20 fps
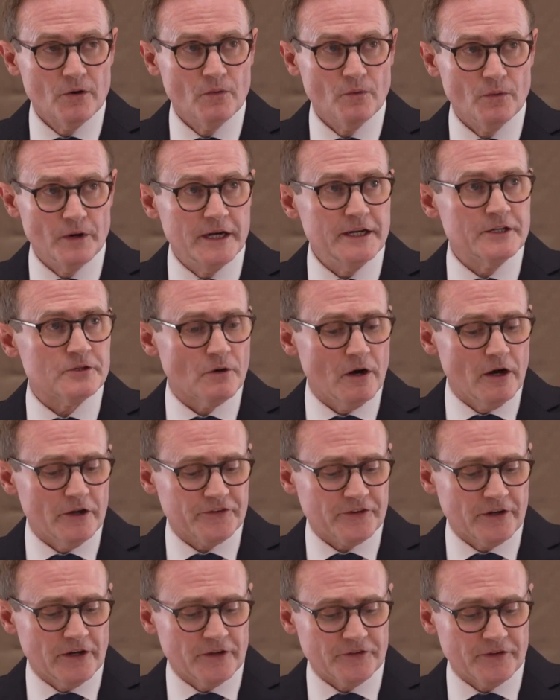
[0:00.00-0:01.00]
We need to
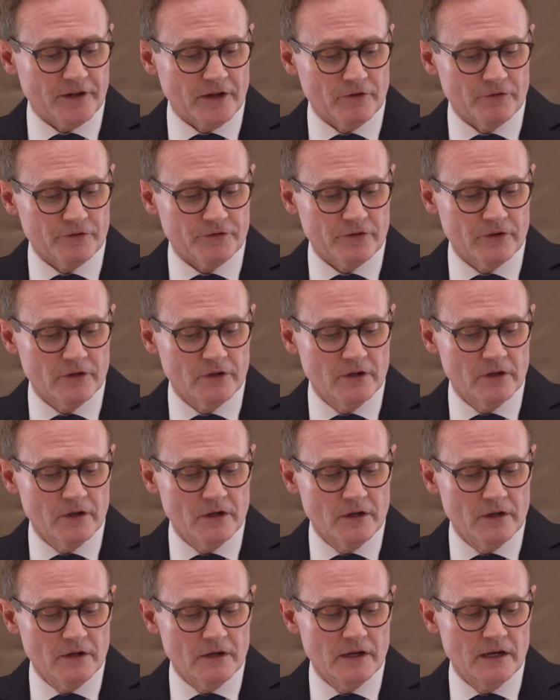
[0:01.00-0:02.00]
ask ourselves
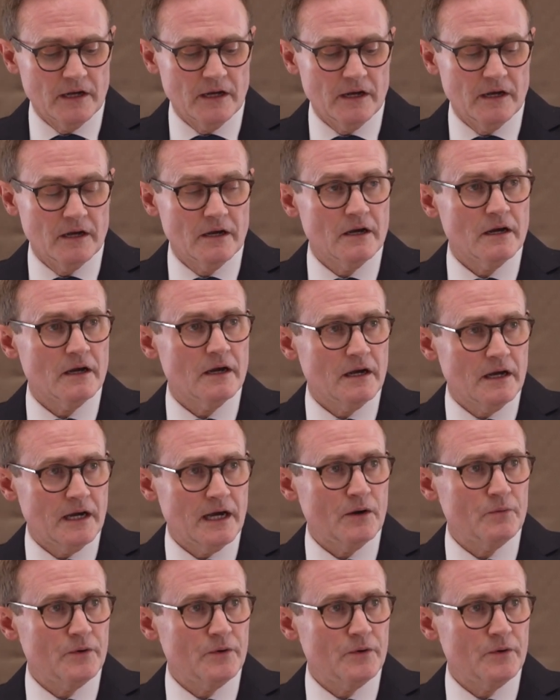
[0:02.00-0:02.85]
how